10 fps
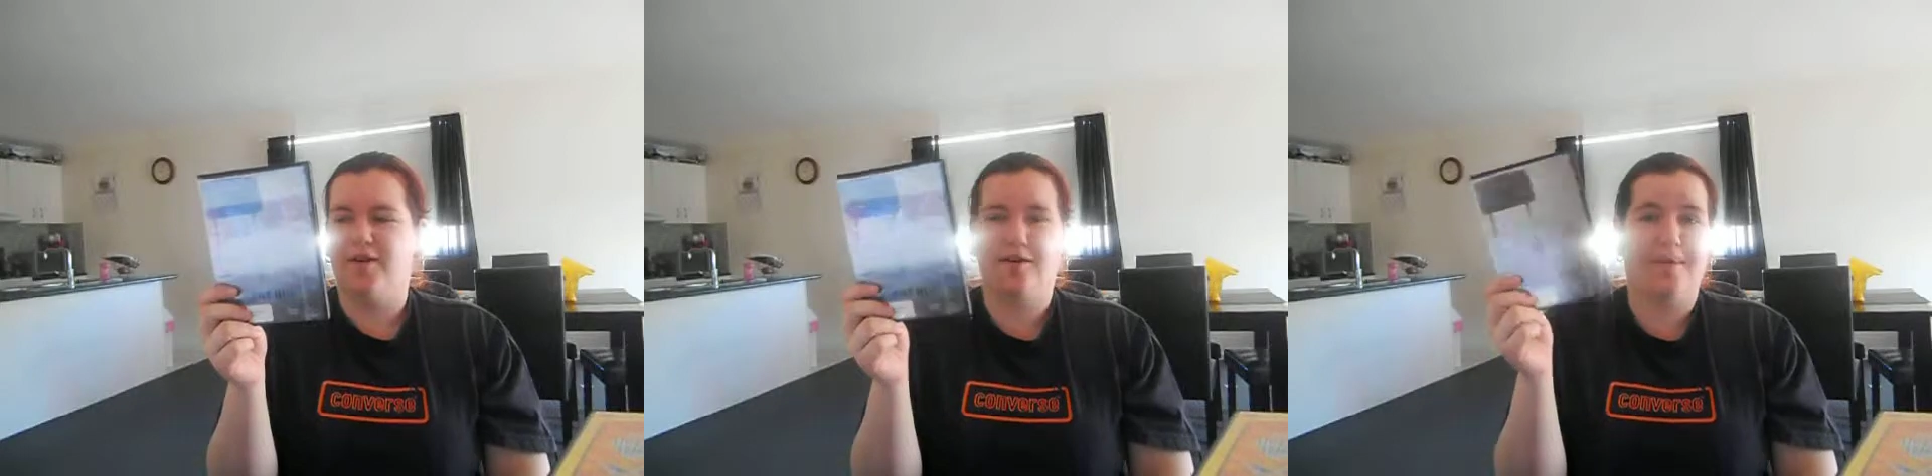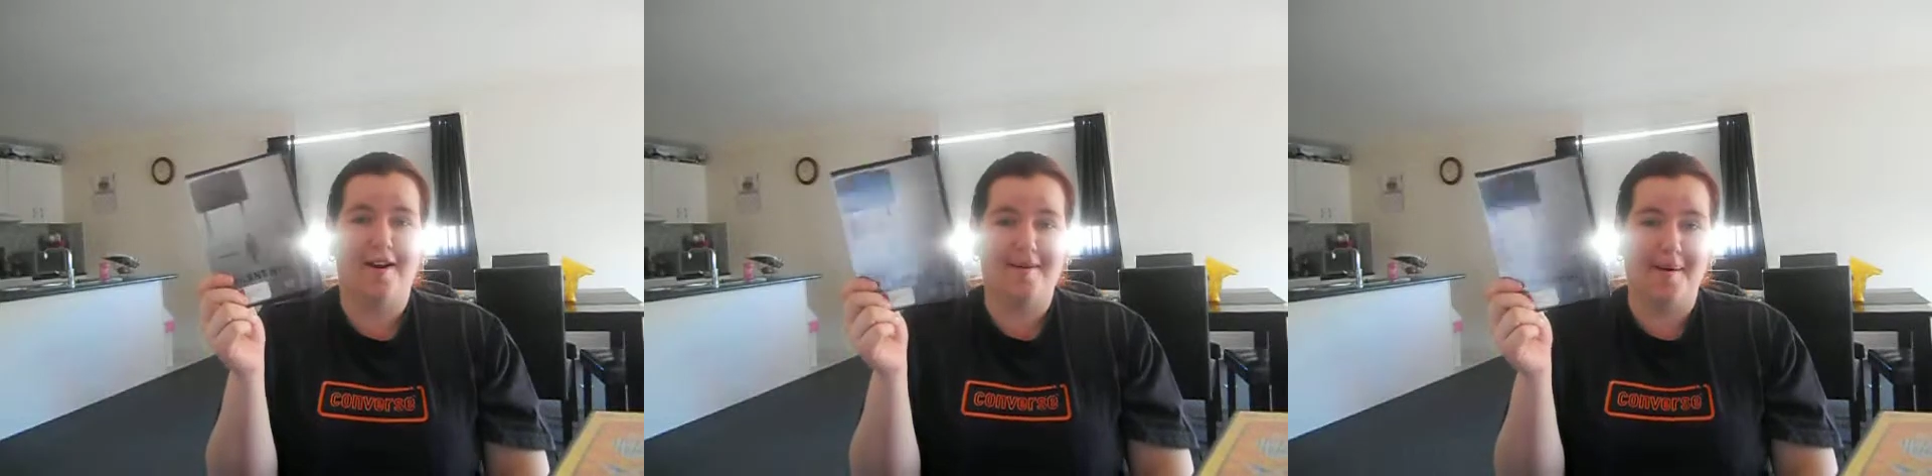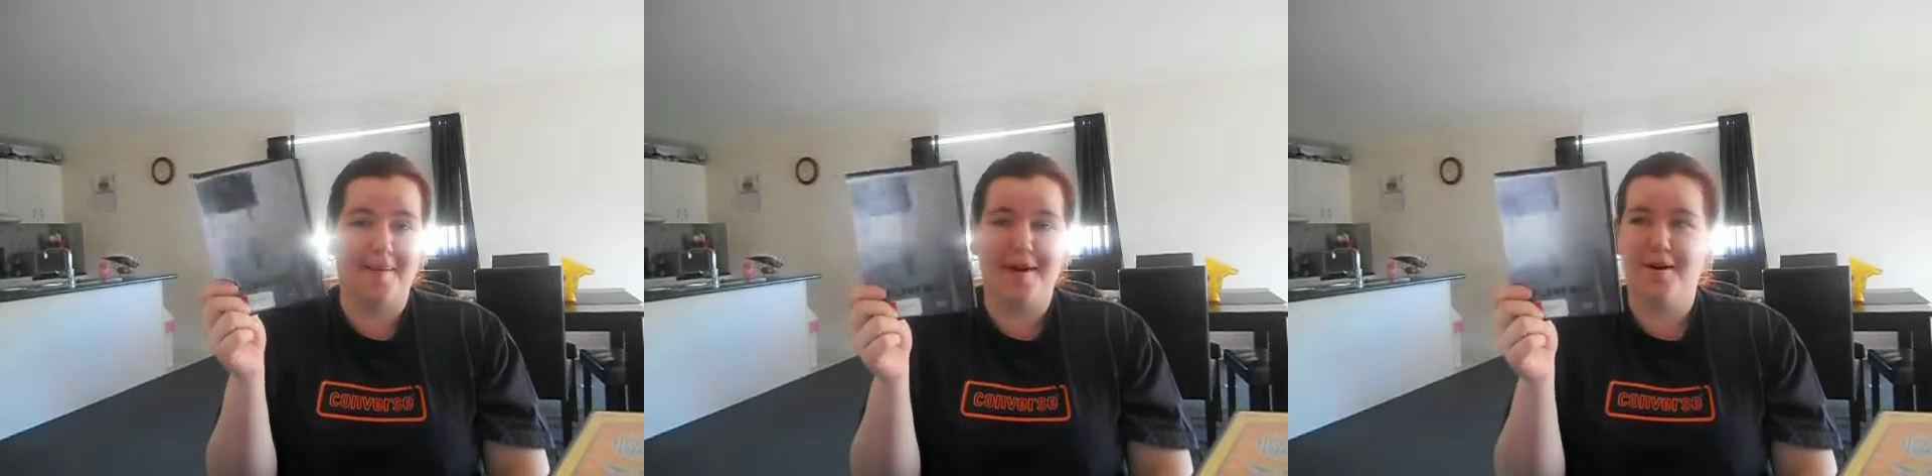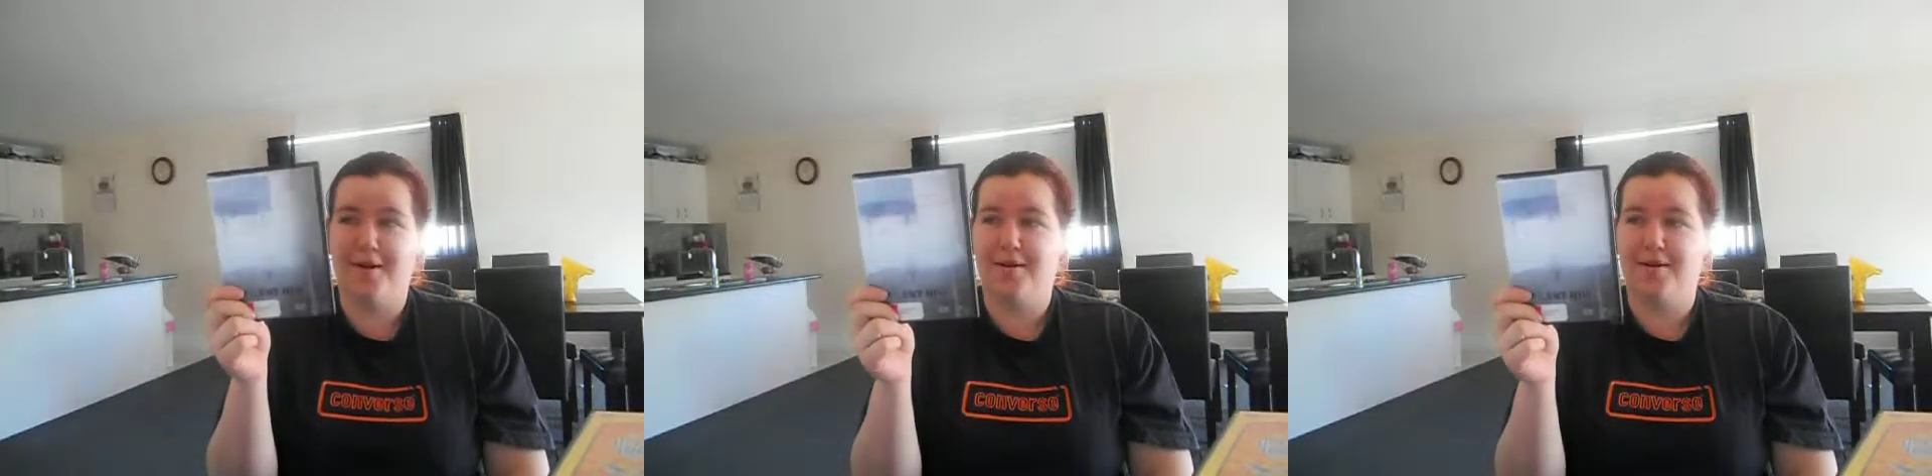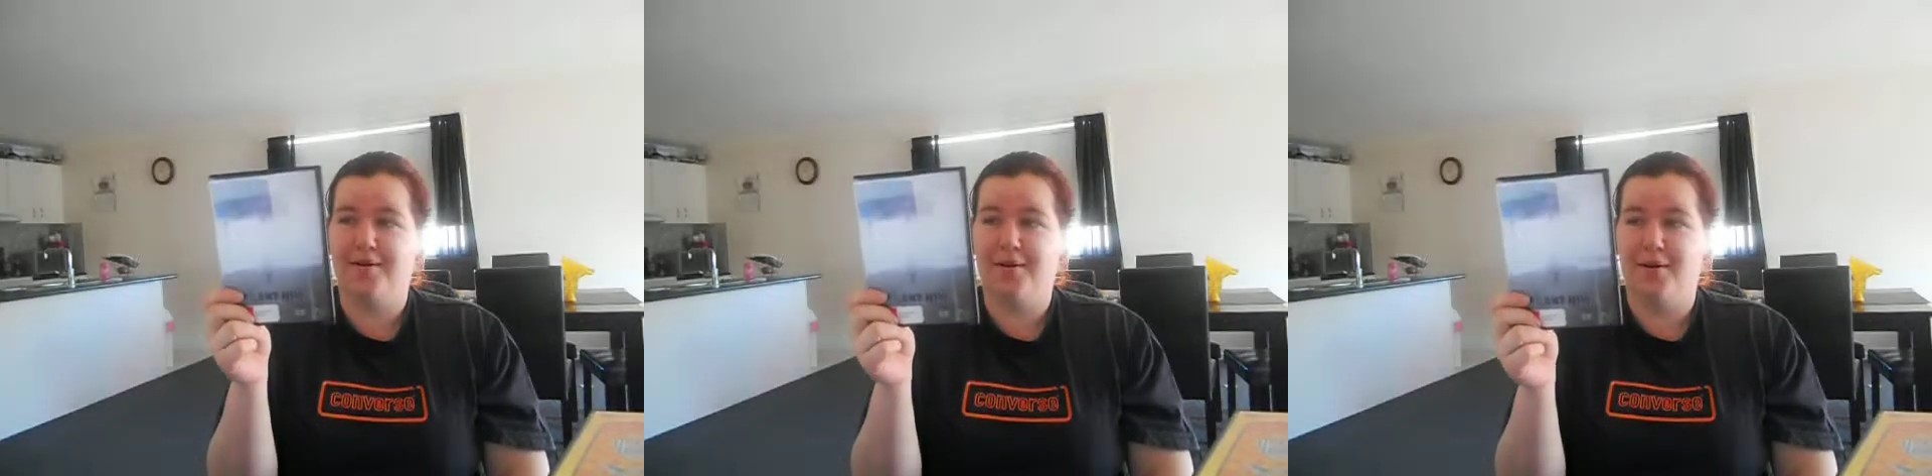should waste my money on it
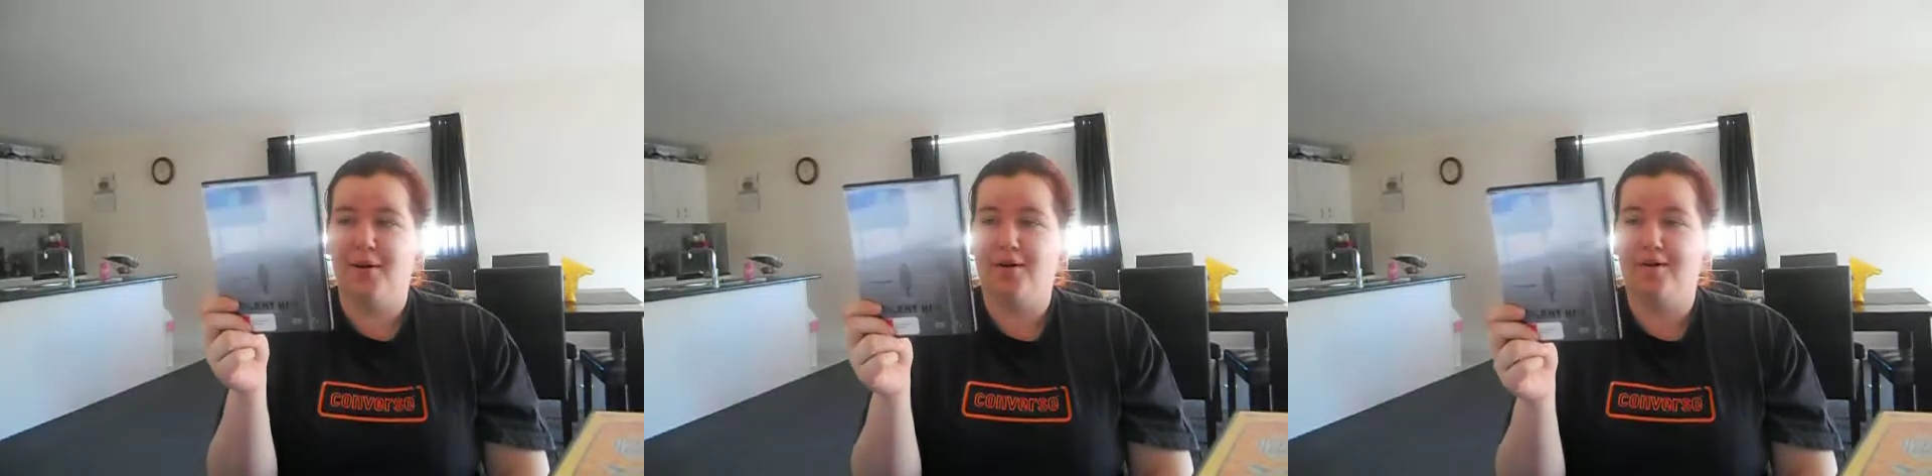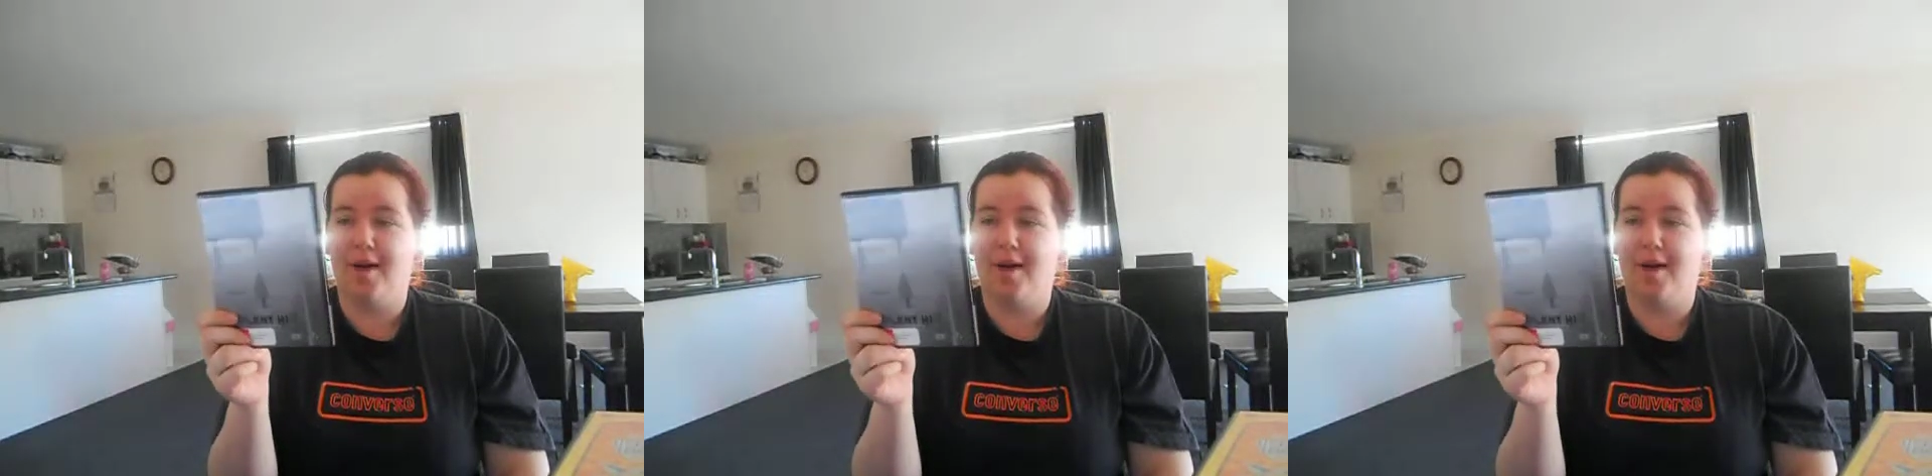or not.